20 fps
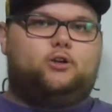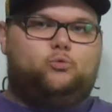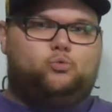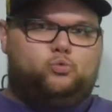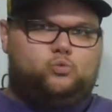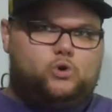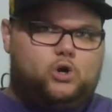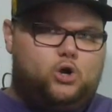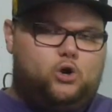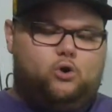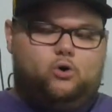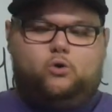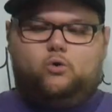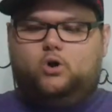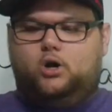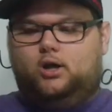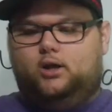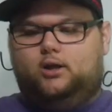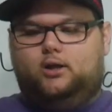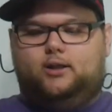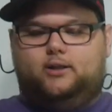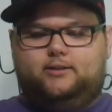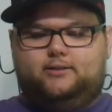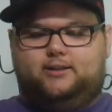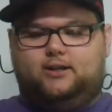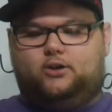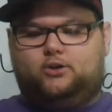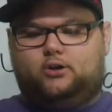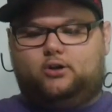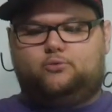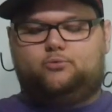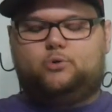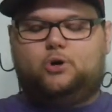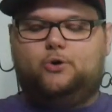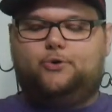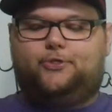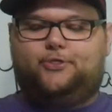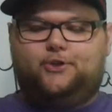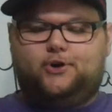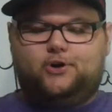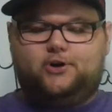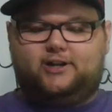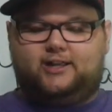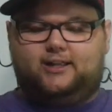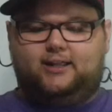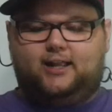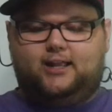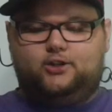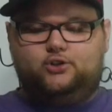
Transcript: row down on row 30.